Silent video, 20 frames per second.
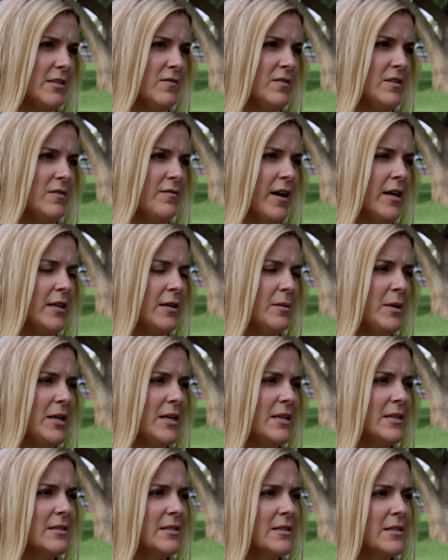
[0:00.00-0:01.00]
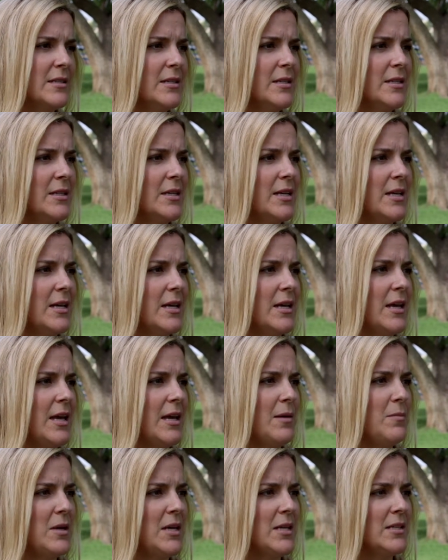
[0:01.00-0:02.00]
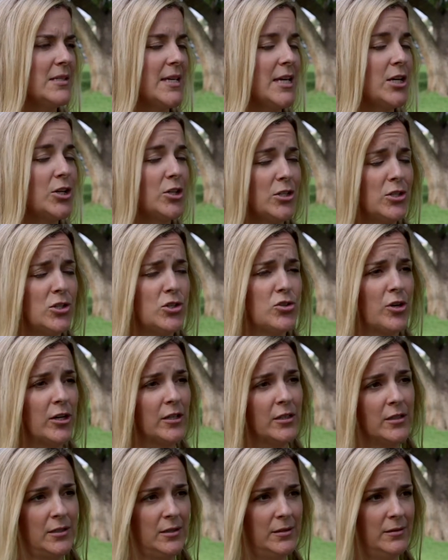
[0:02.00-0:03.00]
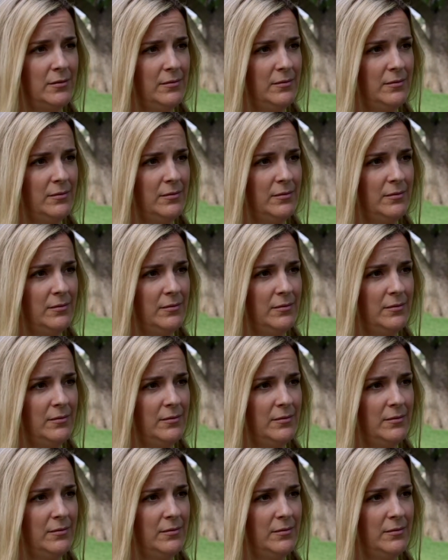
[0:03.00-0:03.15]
of development, it means they could struggle.